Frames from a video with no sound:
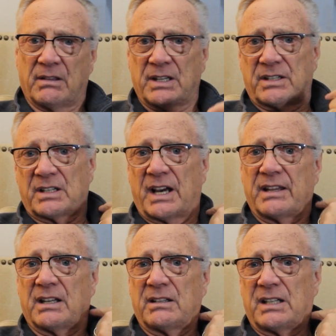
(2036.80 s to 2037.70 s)
This side
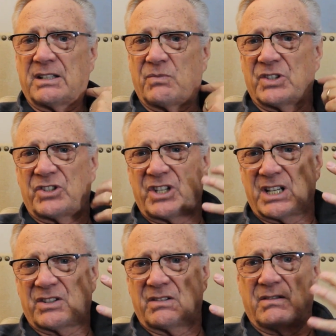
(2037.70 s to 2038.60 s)
that was
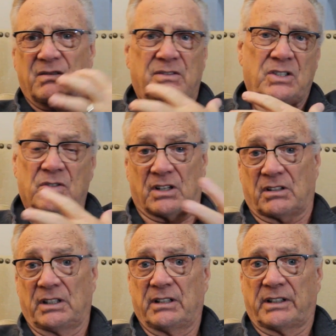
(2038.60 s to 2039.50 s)
just, you could
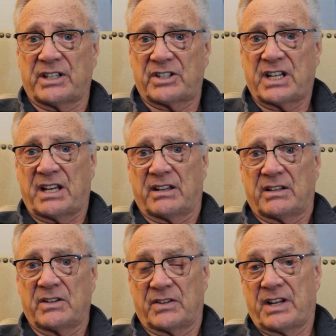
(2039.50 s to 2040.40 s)
clearly see,
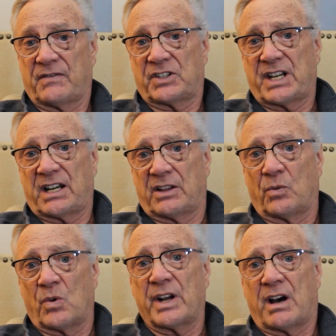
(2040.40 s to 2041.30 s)
you can even see it in the
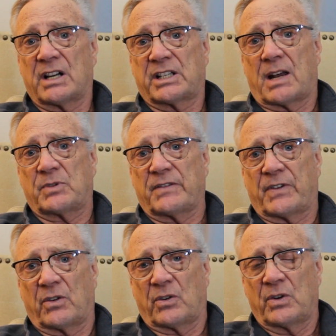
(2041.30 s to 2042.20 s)
one autopsy
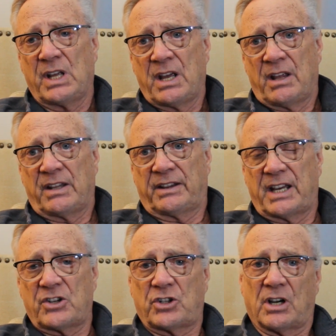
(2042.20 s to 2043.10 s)
photo that
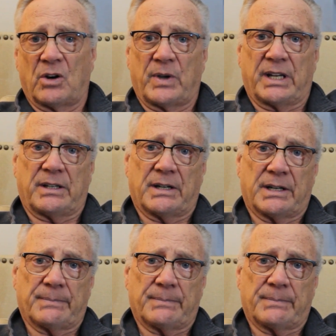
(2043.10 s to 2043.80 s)
they show in